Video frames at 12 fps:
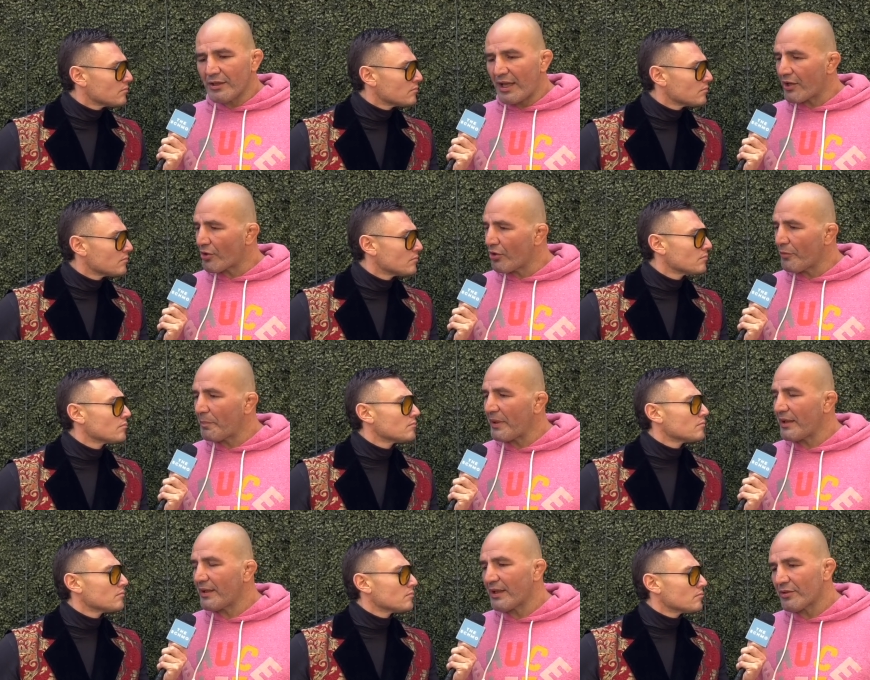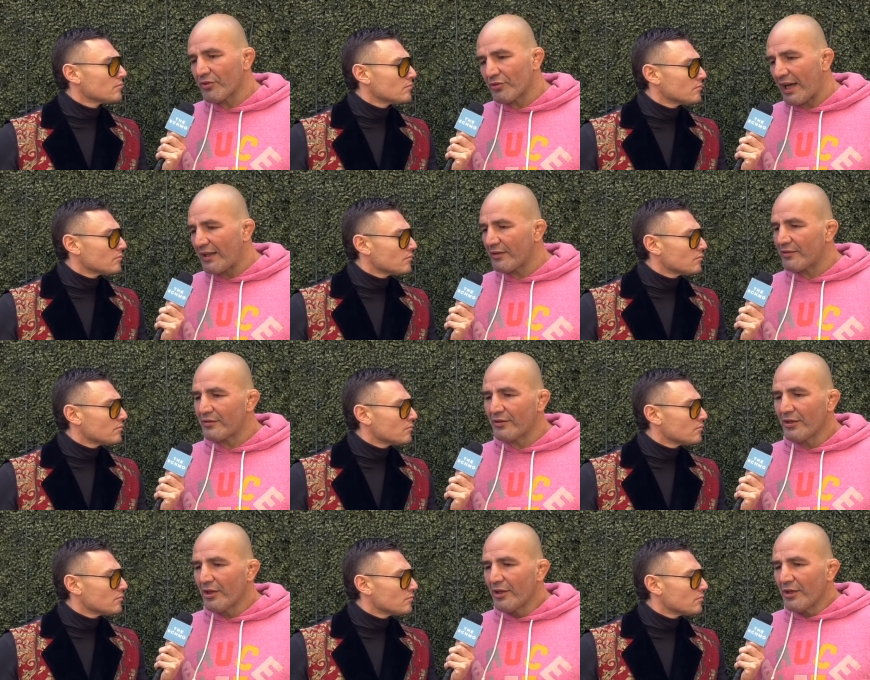Speaker 1: let it open, let those guys
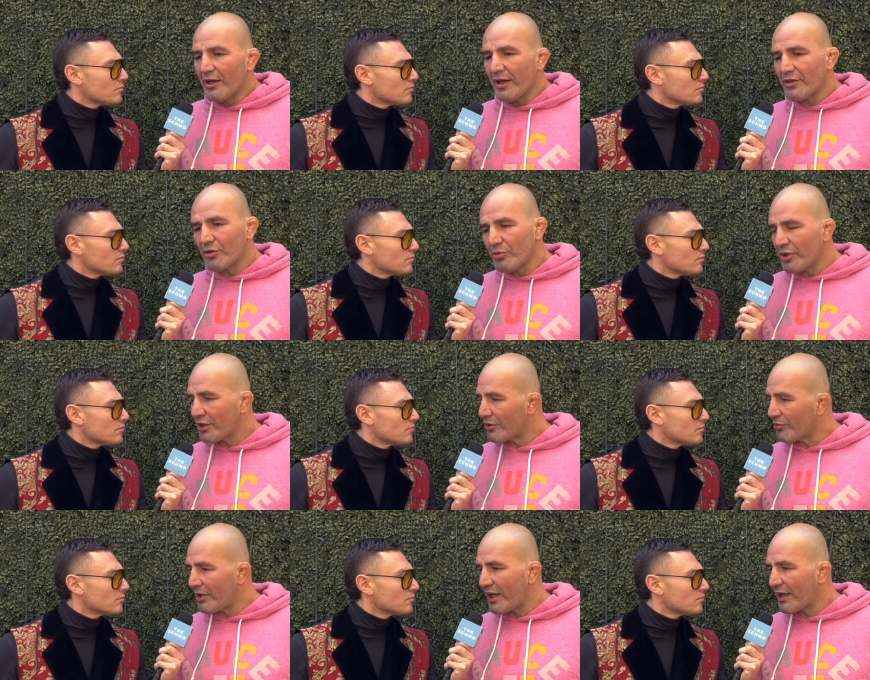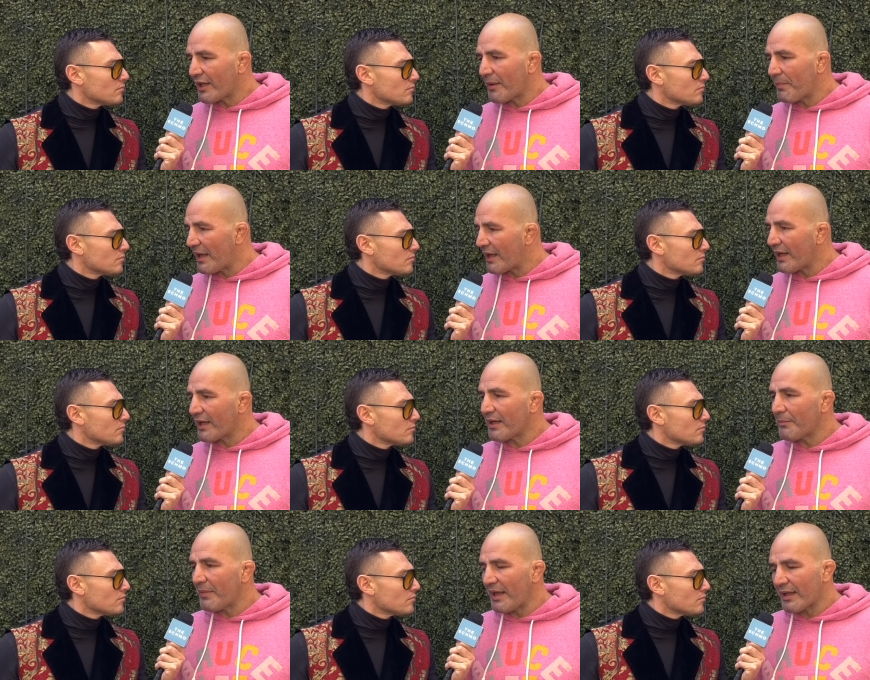uh, do it. And when I get better, I
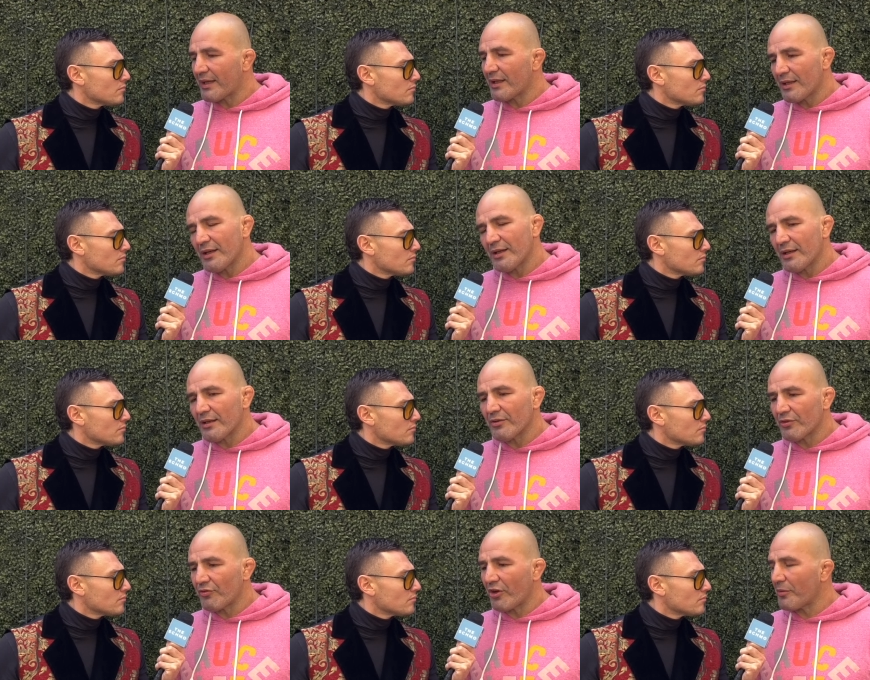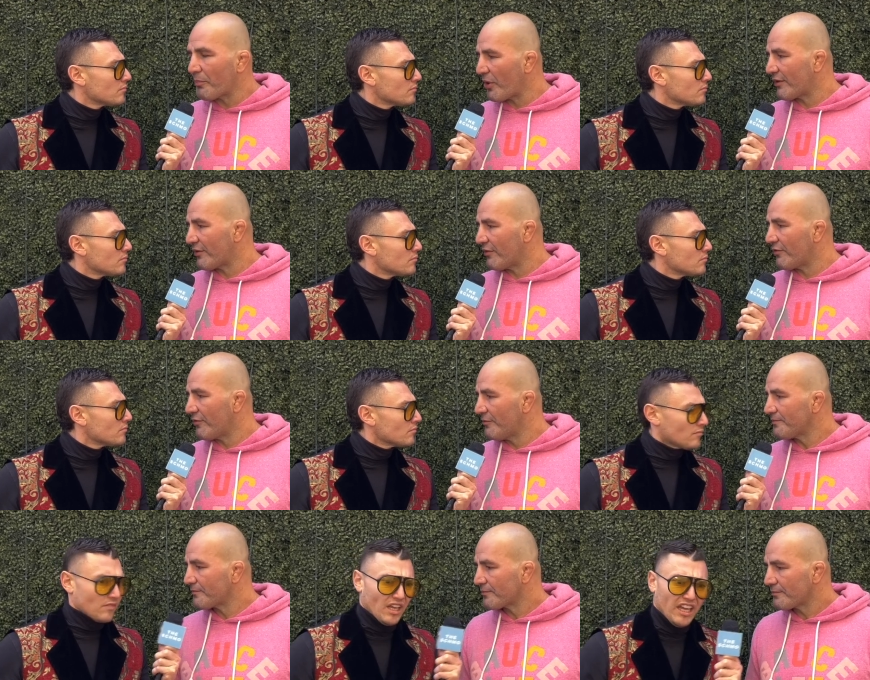come back. And uh, it was very impressive.
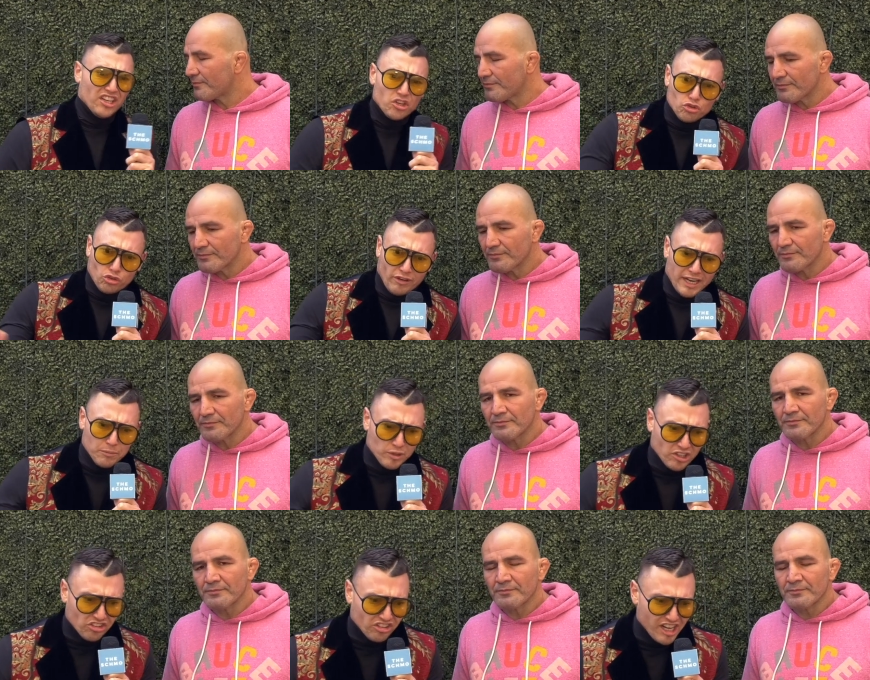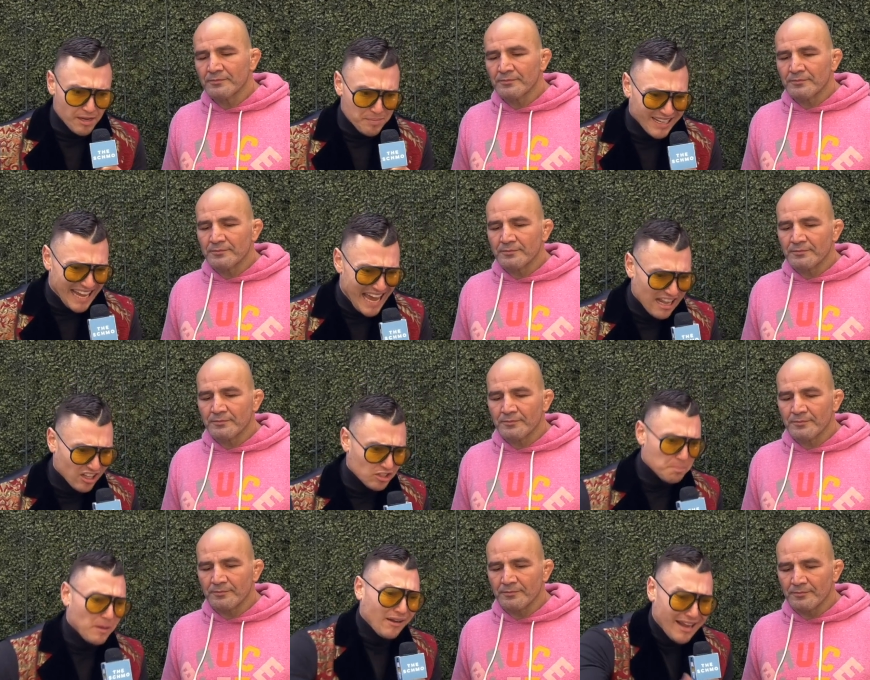
Speaker 2: And you train with the champion,
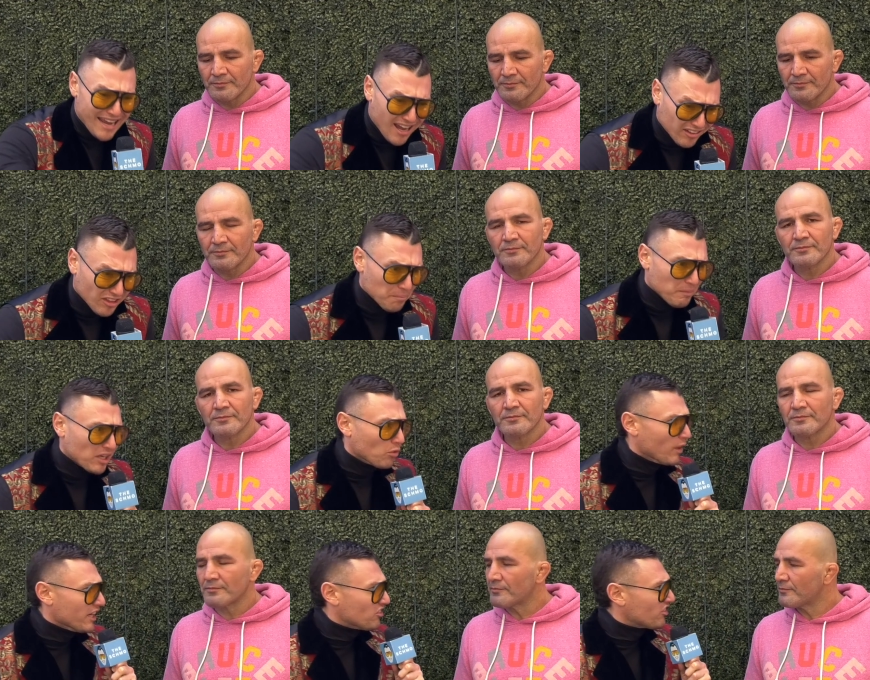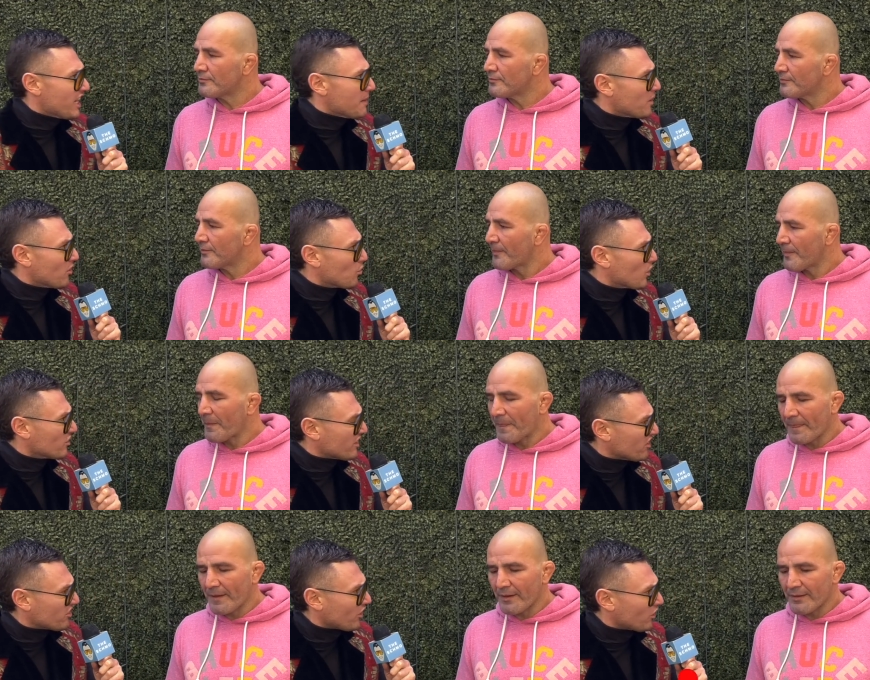Alex Pereira, the middleweight champion of the world.
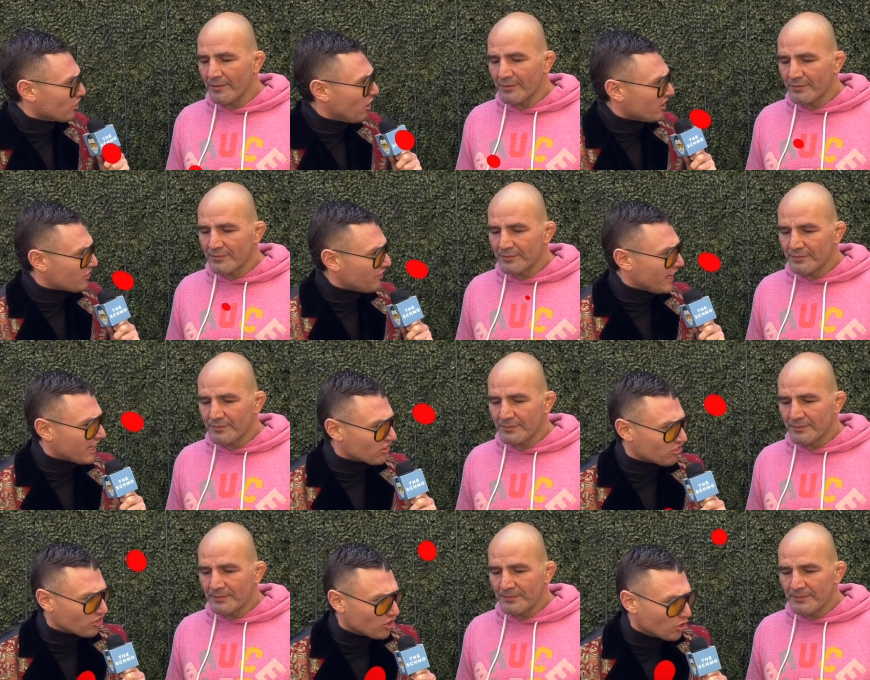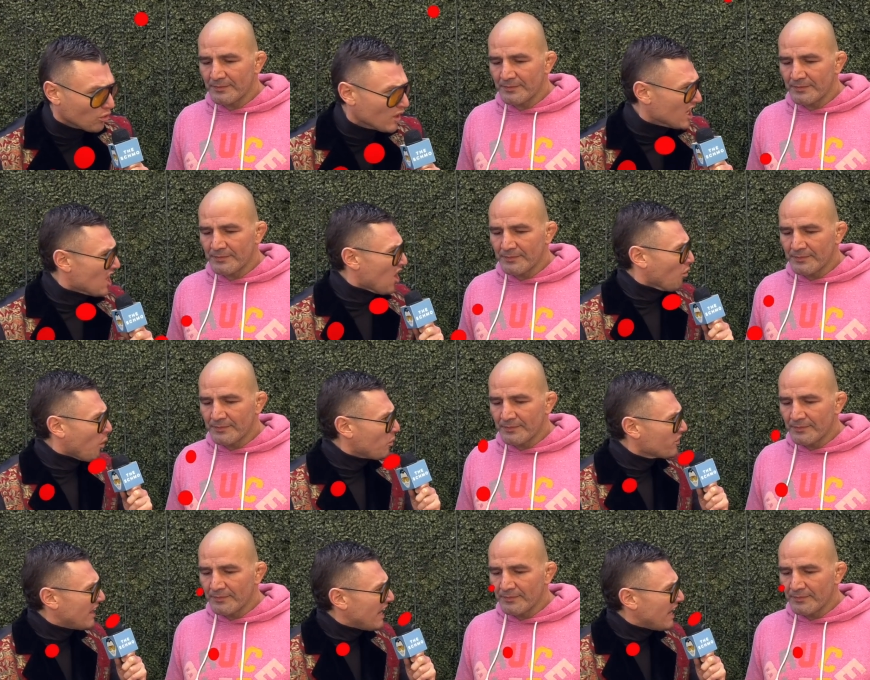He's here in Las Vegas, too. What was